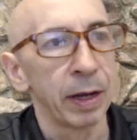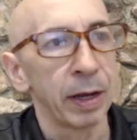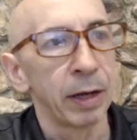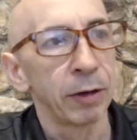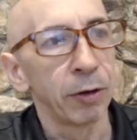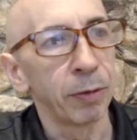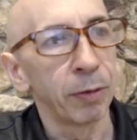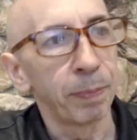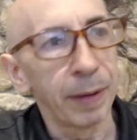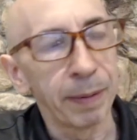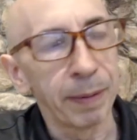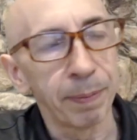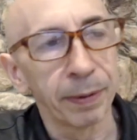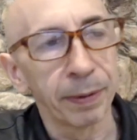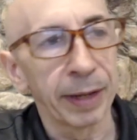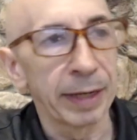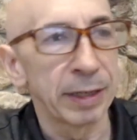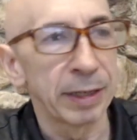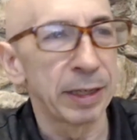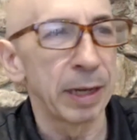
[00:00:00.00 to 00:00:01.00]
two people,
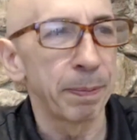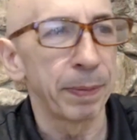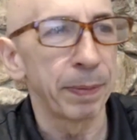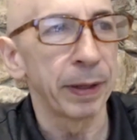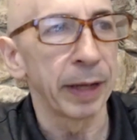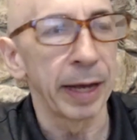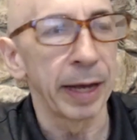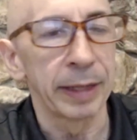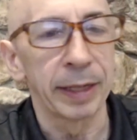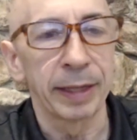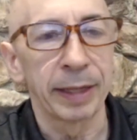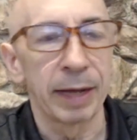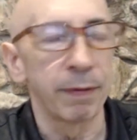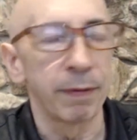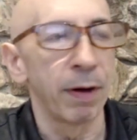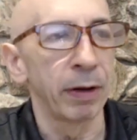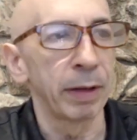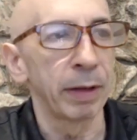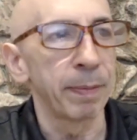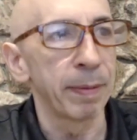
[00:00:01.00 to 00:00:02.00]
they stipulate that they've
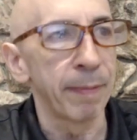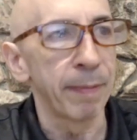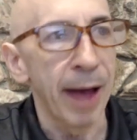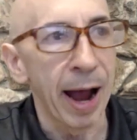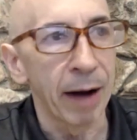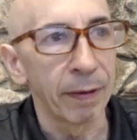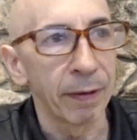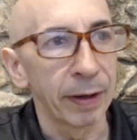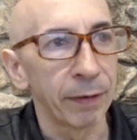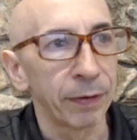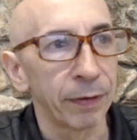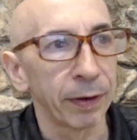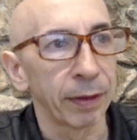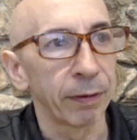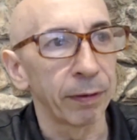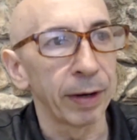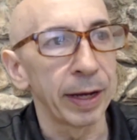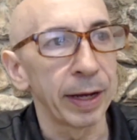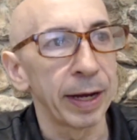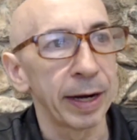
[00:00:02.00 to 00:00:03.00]
only been married for
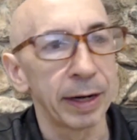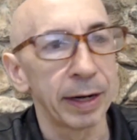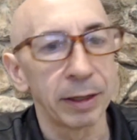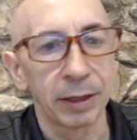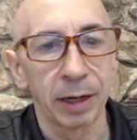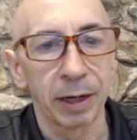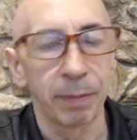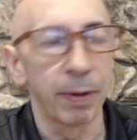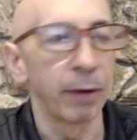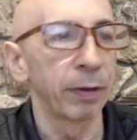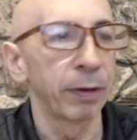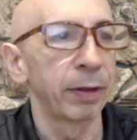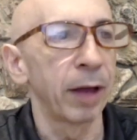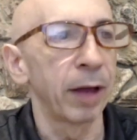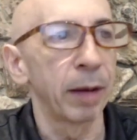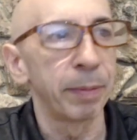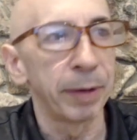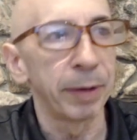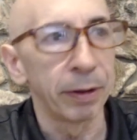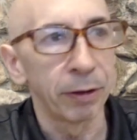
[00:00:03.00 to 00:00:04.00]
3 years. They're both
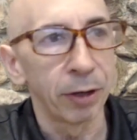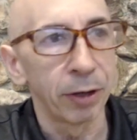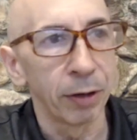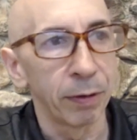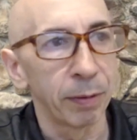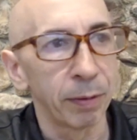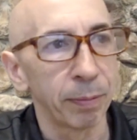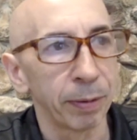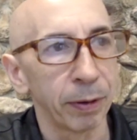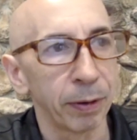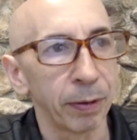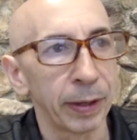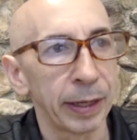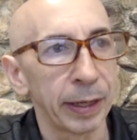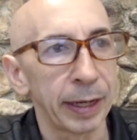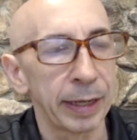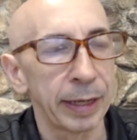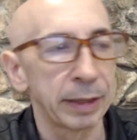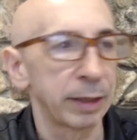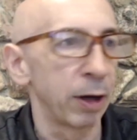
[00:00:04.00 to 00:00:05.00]
W-2
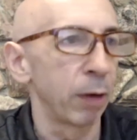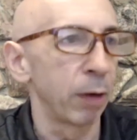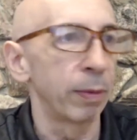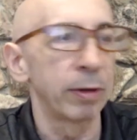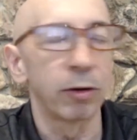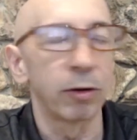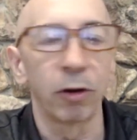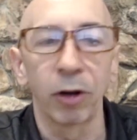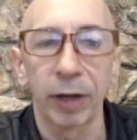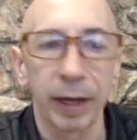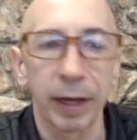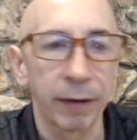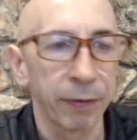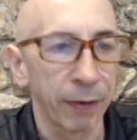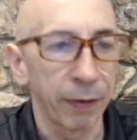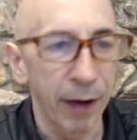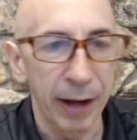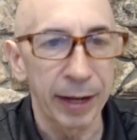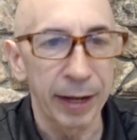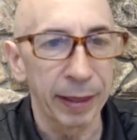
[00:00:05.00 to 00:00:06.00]
employees. No one's looking for
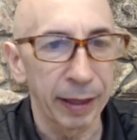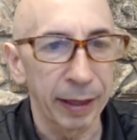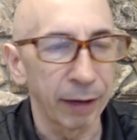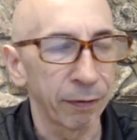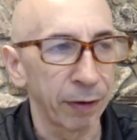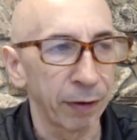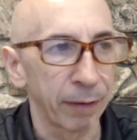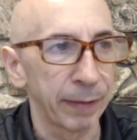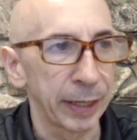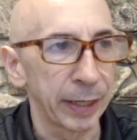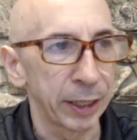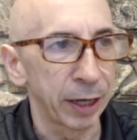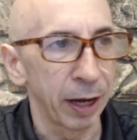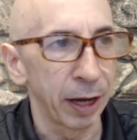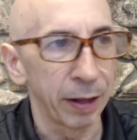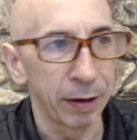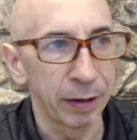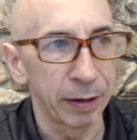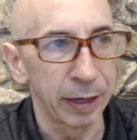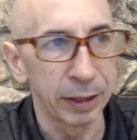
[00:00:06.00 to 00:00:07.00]
anything from each
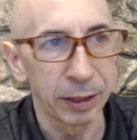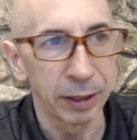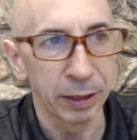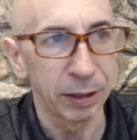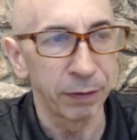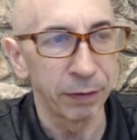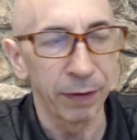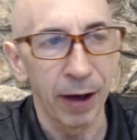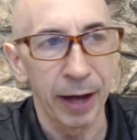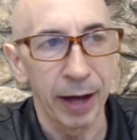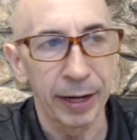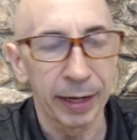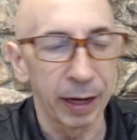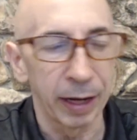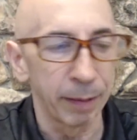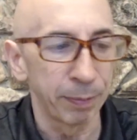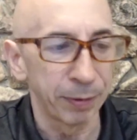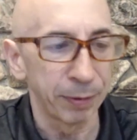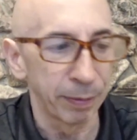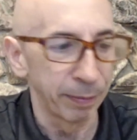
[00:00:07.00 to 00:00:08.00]
other. They're just dividing
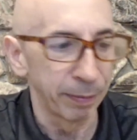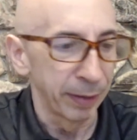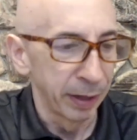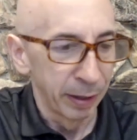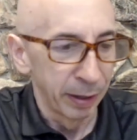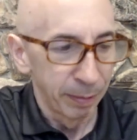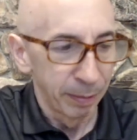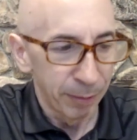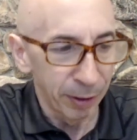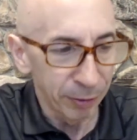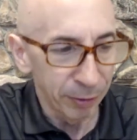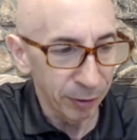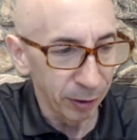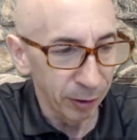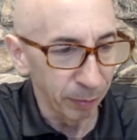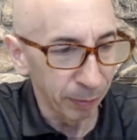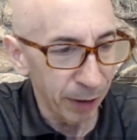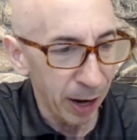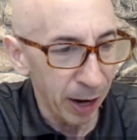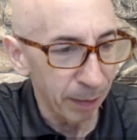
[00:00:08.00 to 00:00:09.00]
up some personal
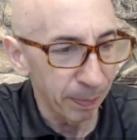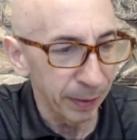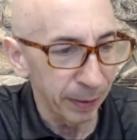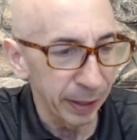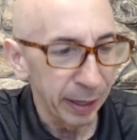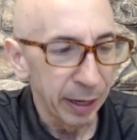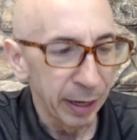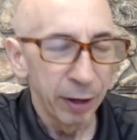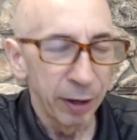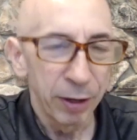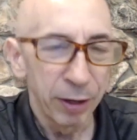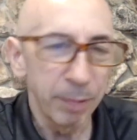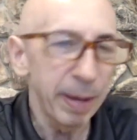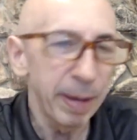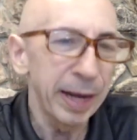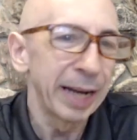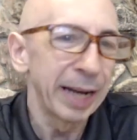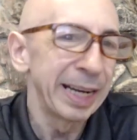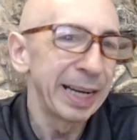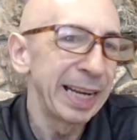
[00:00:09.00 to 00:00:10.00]
property. You may
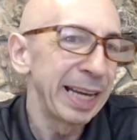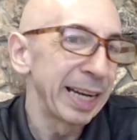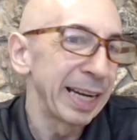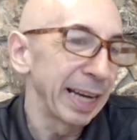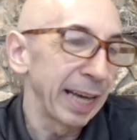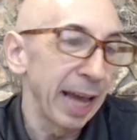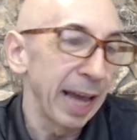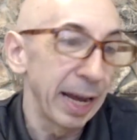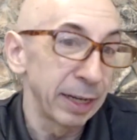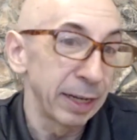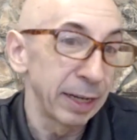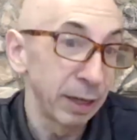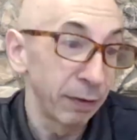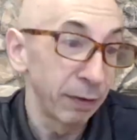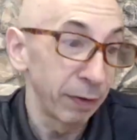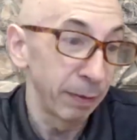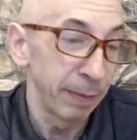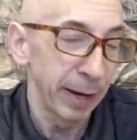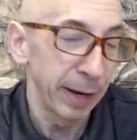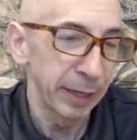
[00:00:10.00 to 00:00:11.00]
not need a case
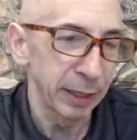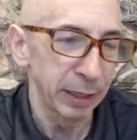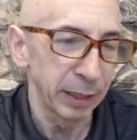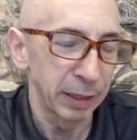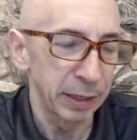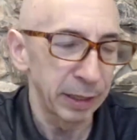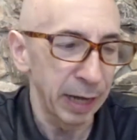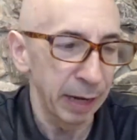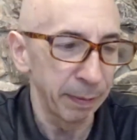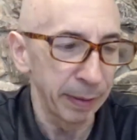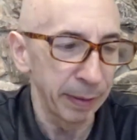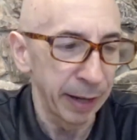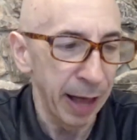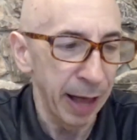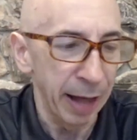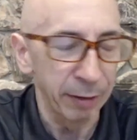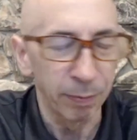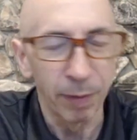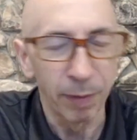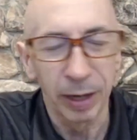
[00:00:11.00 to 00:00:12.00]
information statement
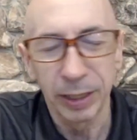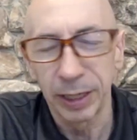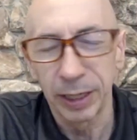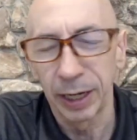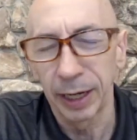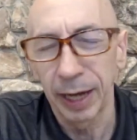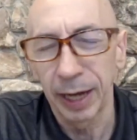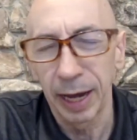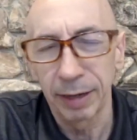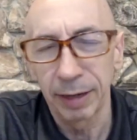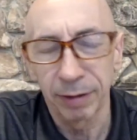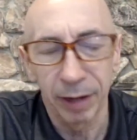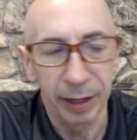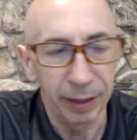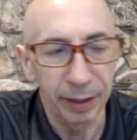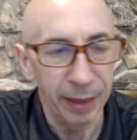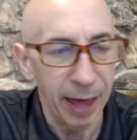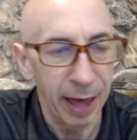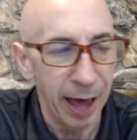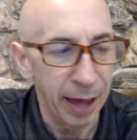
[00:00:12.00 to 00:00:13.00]
as much in a case like
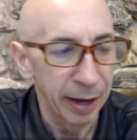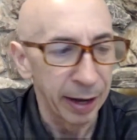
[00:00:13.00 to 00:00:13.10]
that.